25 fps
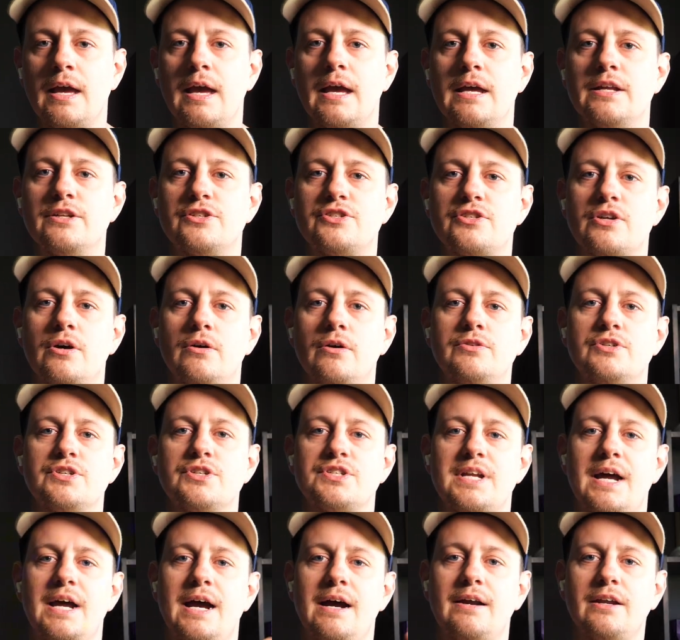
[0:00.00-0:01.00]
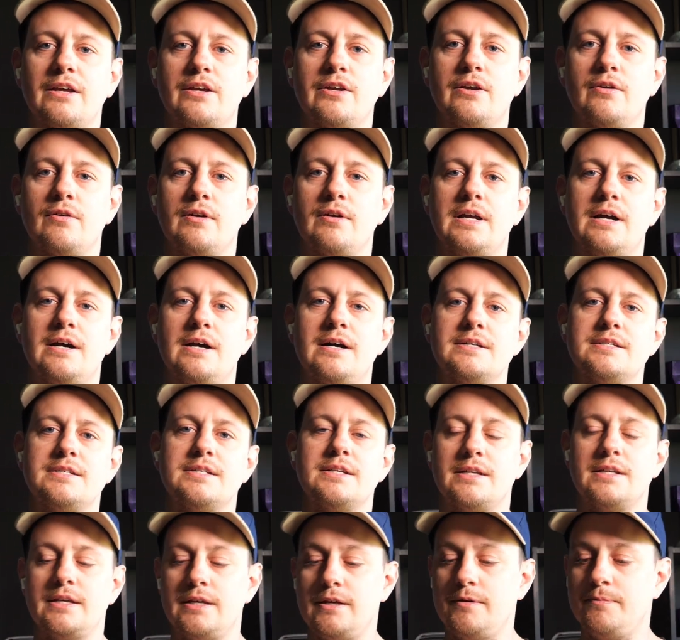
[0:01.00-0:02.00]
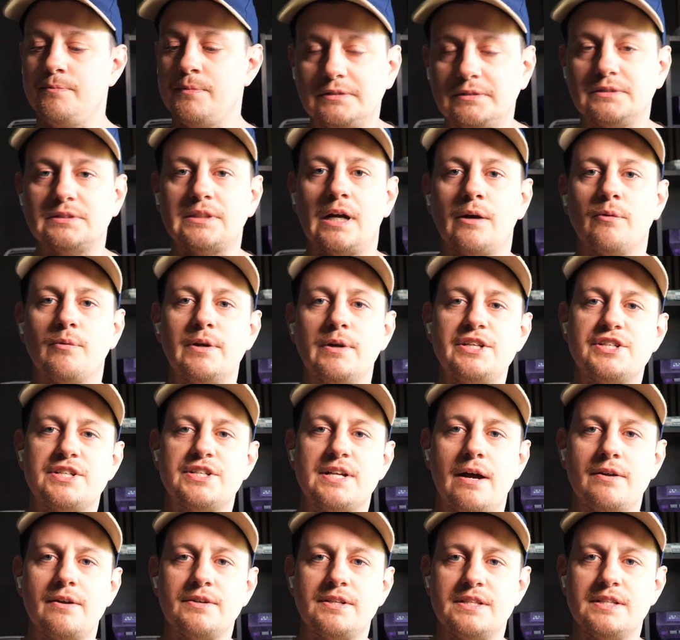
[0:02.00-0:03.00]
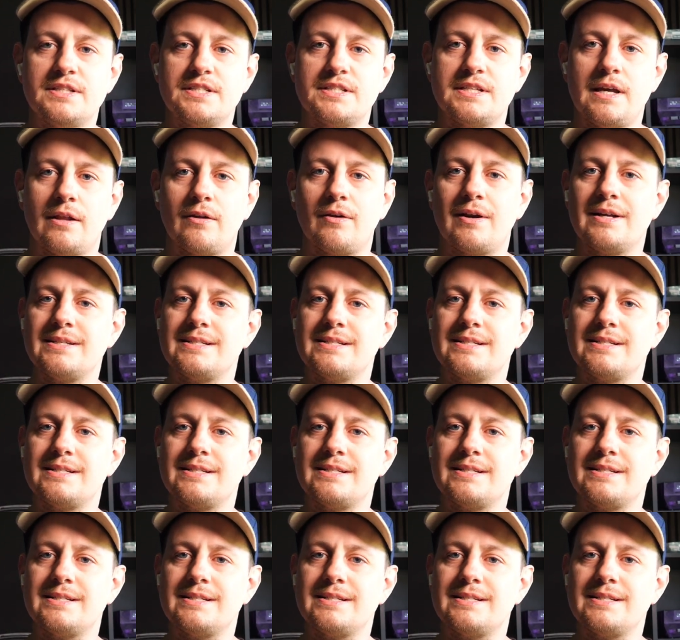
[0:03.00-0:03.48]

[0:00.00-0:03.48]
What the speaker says: And so just out of curiosity, I reached out to the seller.